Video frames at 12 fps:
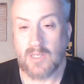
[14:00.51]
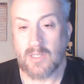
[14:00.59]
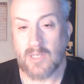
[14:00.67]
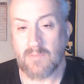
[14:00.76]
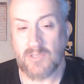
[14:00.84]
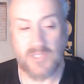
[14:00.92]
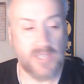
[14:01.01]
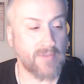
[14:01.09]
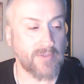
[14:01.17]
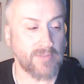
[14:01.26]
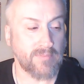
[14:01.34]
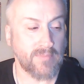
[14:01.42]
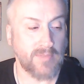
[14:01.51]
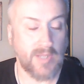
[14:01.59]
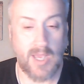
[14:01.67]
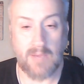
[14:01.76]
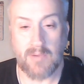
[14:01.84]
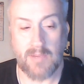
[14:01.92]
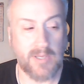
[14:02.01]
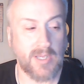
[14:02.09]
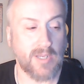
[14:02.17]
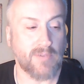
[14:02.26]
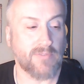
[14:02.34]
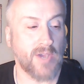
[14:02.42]
Number 7, am I
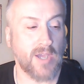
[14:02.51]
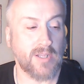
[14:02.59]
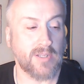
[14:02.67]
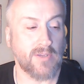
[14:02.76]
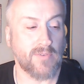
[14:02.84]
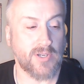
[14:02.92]
being effective at